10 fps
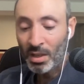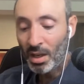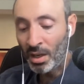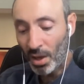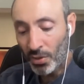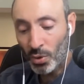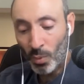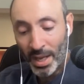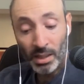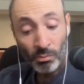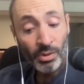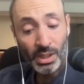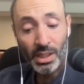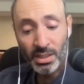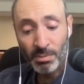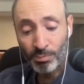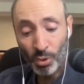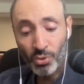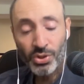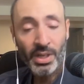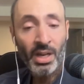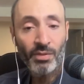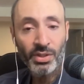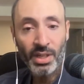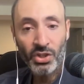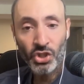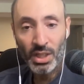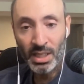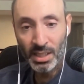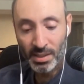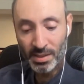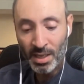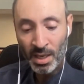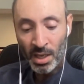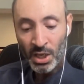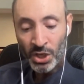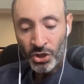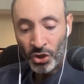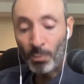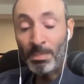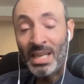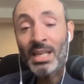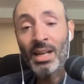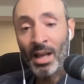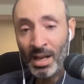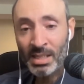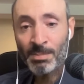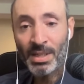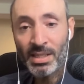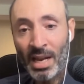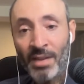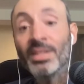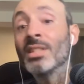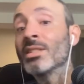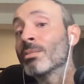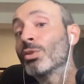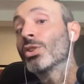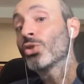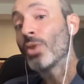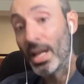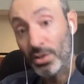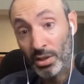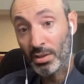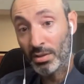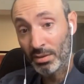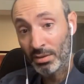Another way I really like to broach the conversation is, you know, being in hospice, I've seen some real tragedies.